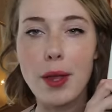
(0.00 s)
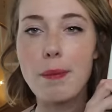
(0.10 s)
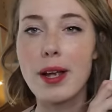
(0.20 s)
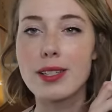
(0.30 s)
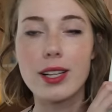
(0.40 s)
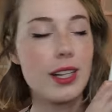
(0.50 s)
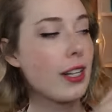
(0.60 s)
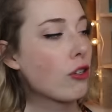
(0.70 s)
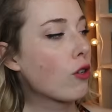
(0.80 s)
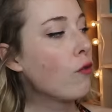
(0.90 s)

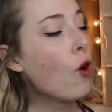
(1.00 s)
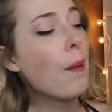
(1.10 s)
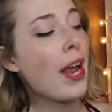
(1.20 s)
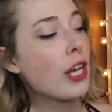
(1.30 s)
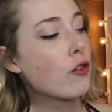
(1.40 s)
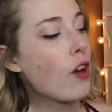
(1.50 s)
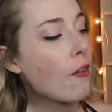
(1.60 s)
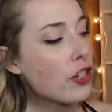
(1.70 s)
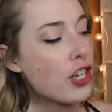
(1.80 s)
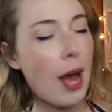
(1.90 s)
There's a full page for
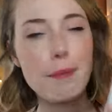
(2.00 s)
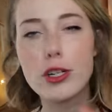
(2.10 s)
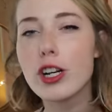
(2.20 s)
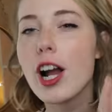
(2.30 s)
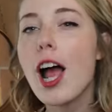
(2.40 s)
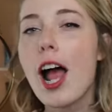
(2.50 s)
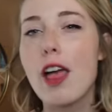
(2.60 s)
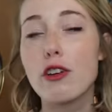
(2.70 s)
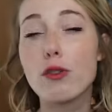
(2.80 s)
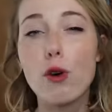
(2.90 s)
every chapter,
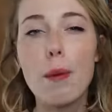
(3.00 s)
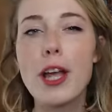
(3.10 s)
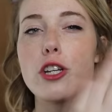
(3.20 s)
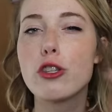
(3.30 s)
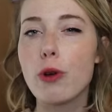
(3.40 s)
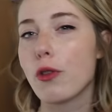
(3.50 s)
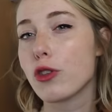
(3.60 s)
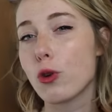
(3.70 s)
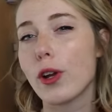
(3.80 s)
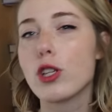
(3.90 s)
and there's full pages throughout
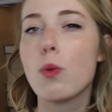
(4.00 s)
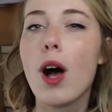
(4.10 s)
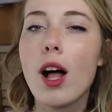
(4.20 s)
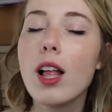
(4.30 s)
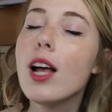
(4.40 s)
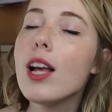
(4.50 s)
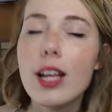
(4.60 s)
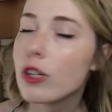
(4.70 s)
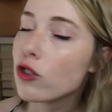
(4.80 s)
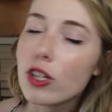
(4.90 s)
the story as well.
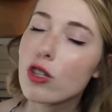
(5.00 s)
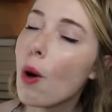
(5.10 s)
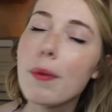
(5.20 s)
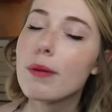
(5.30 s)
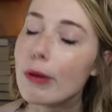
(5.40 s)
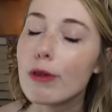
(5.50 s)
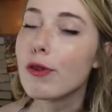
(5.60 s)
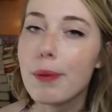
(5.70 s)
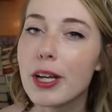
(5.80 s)
Just so many beautiful